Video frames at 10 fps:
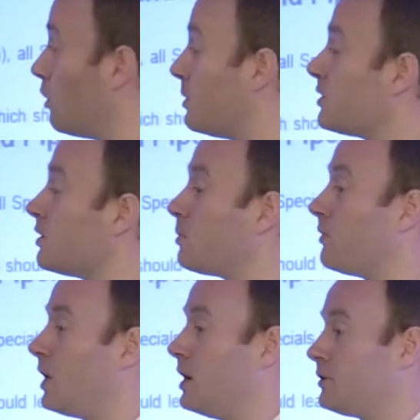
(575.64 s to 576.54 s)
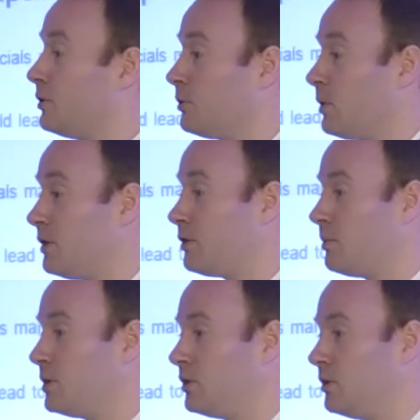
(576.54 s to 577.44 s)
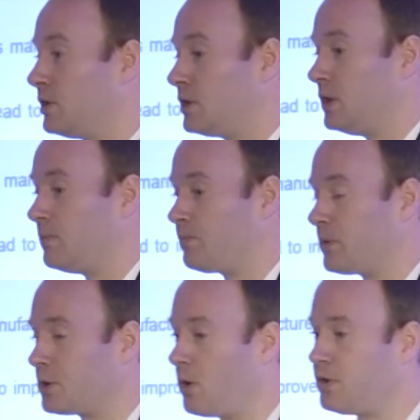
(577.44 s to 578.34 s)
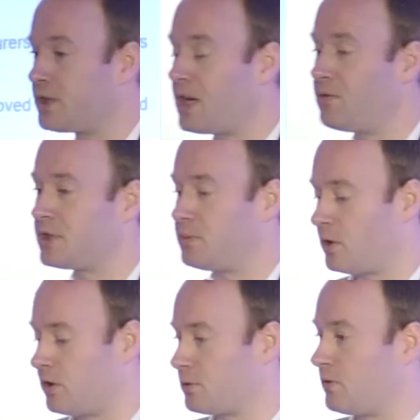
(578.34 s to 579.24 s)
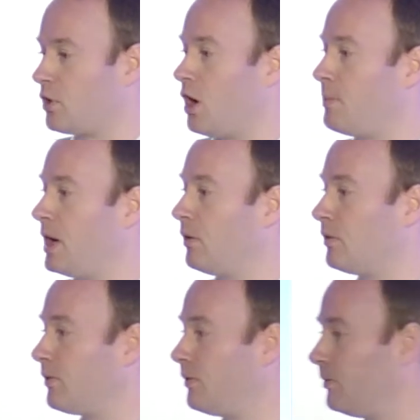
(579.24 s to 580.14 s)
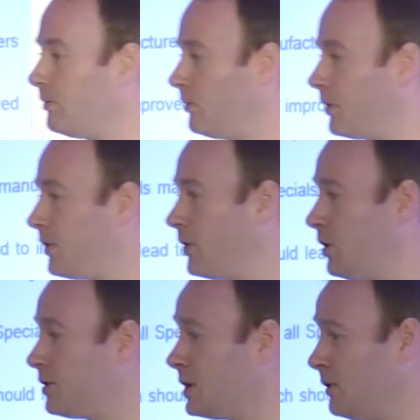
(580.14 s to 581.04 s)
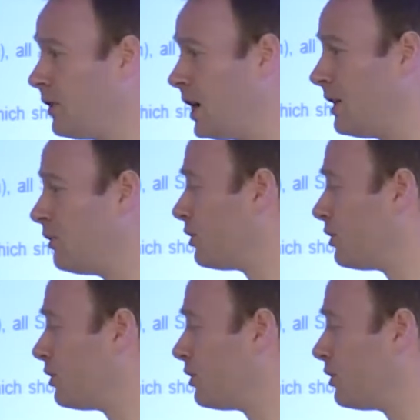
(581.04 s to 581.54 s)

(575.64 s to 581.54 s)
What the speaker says: business provides us with this opportunity. So of the 70 products we've got, about 35 or